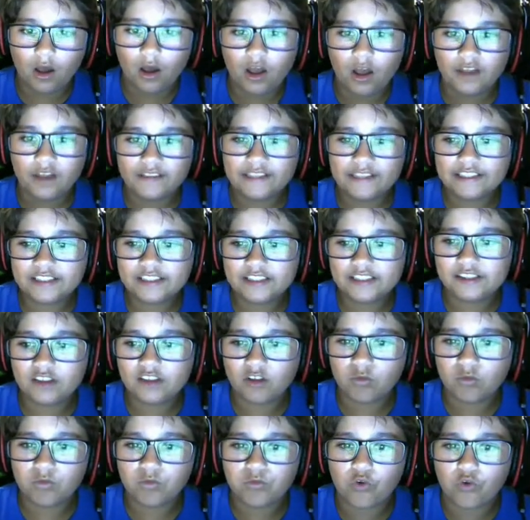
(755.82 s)
This is
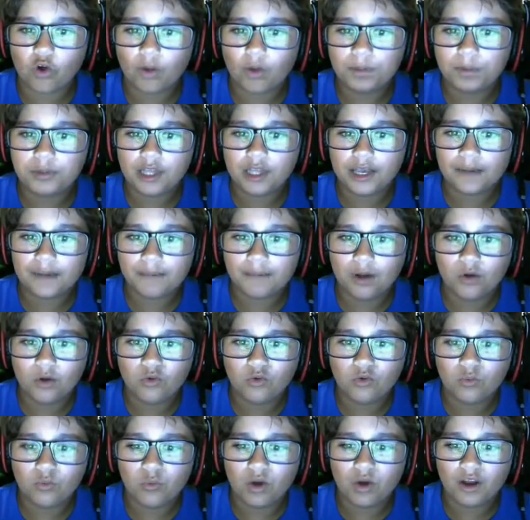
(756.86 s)
the roleplay
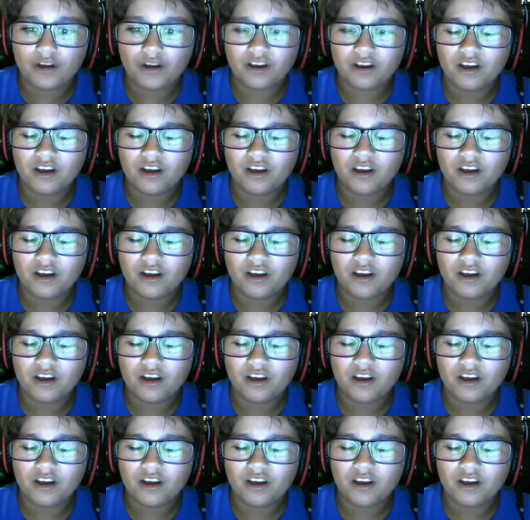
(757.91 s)
mode one